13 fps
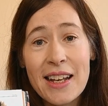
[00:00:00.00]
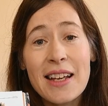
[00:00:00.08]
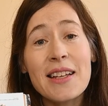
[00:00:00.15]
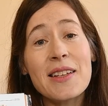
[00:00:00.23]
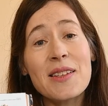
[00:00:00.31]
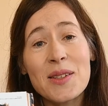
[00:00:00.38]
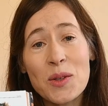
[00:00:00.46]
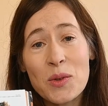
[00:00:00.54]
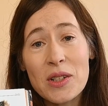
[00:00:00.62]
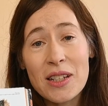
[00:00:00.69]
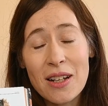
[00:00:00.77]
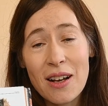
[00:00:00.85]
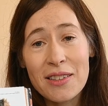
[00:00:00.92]
he soon
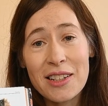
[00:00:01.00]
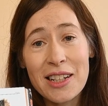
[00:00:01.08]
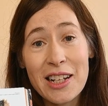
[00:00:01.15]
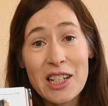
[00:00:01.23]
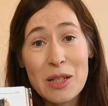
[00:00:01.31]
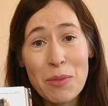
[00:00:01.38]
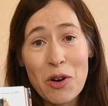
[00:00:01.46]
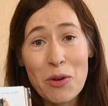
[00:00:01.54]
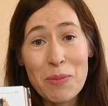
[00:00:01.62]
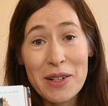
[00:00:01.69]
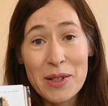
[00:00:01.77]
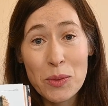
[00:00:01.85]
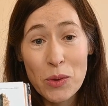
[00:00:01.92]
started
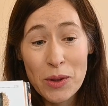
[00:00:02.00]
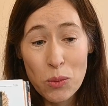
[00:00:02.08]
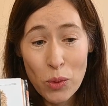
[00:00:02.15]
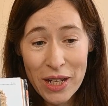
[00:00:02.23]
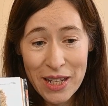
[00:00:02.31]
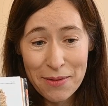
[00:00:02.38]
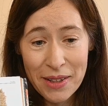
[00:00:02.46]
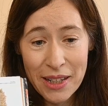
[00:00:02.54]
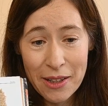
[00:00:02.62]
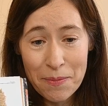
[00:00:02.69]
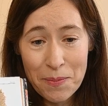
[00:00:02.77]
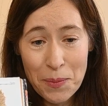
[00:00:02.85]
experiments with weaving.